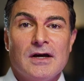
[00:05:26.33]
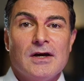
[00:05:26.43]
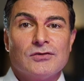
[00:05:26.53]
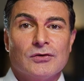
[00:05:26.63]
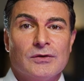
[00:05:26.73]

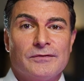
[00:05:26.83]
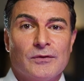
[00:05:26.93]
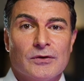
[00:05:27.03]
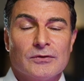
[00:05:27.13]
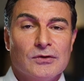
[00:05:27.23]
So if
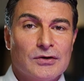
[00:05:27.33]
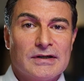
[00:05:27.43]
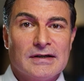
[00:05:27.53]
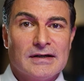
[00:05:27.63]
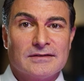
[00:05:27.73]
we're
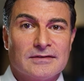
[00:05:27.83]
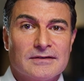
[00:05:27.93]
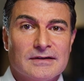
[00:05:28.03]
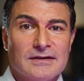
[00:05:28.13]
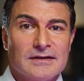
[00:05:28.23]
looking at
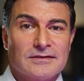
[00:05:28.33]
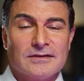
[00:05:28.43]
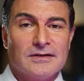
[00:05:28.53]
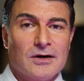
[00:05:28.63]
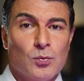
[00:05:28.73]
something that's
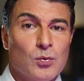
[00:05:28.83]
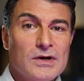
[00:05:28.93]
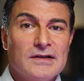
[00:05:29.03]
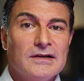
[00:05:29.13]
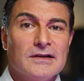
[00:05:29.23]
a
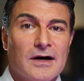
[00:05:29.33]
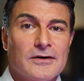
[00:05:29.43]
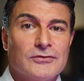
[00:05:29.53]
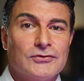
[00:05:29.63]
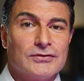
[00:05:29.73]
really
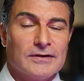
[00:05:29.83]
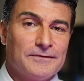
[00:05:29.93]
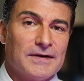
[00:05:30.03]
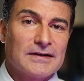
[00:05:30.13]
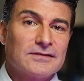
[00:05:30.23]
large
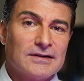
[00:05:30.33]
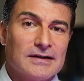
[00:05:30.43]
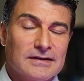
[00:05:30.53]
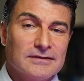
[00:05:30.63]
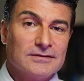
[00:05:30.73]
effect
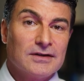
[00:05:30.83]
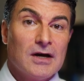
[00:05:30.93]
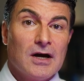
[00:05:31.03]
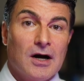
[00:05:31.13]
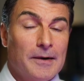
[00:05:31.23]
size,
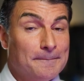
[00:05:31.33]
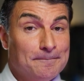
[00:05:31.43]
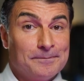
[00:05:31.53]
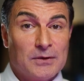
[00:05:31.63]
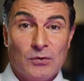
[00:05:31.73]

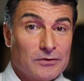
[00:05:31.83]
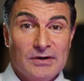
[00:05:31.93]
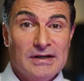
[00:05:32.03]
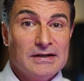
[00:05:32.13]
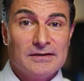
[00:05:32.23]
we don't
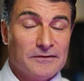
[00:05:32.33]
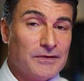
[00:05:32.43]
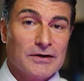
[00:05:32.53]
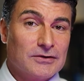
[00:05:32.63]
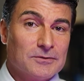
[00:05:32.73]
need a
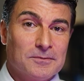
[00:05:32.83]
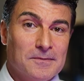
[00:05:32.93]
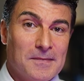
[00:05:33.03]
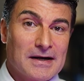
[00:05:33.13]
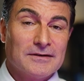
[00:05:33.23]
very good
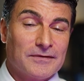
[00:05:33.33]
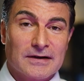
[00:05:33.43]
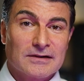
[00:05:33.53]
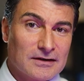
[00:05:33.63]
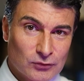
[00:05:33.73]
magnifying
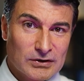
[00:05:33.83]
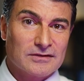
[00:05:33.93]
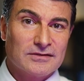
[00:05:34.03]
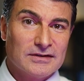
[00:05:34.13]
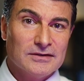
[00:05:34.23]
glass. We can
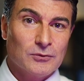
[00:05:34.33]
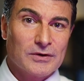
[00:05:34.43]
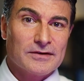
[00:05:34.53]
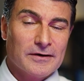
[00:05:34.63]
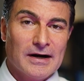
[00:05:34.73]
see it
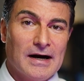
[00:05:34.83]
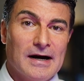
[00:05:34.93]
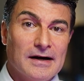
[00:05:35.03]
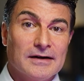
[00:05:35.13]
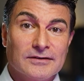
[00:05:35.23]
with our
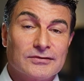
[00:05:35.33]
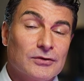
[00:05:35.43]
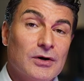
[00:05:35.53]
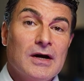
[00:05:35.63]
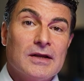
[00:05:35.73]
eye.
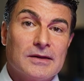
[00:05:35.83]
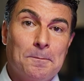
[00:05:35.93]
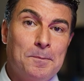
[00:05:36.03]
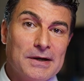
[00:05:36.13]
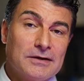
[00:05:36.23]
So the
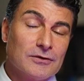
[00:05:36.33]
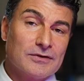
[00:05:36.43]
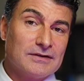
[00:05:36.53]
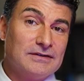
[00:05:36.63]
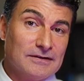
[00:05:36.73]
bigger
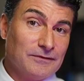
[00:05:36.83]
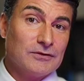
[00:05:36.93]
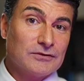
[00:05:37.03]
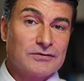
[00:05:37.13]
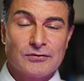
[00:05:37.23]
the
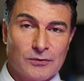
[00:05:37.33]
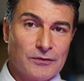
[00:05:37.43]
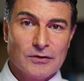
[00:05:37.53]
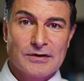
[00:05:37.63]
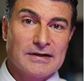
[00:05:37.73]
difference, so if
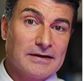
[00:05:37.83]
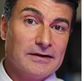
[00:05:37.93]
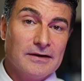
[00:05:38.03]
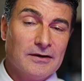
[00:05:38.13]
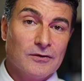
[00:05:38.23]
we're looking at an
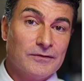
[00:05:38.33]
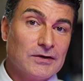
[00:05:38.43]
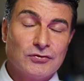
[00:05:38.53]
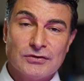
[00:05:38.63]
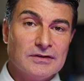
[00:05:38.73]

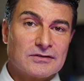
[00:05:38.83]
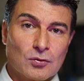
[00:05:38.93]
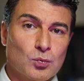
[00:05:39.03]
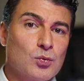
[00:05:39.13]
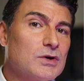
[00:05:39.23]
intervention, it's a
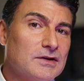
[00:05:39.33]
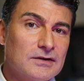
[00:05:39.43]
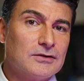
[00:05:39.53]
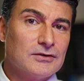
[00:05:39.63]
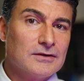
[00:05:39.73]
really
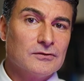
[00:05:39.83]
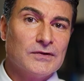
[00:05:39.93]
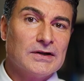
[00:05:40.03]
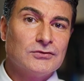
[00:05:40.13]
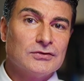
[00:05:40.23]
good
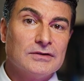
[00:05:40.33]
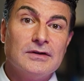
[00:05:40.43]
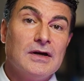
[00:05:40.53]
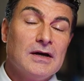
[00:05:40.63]
intervention,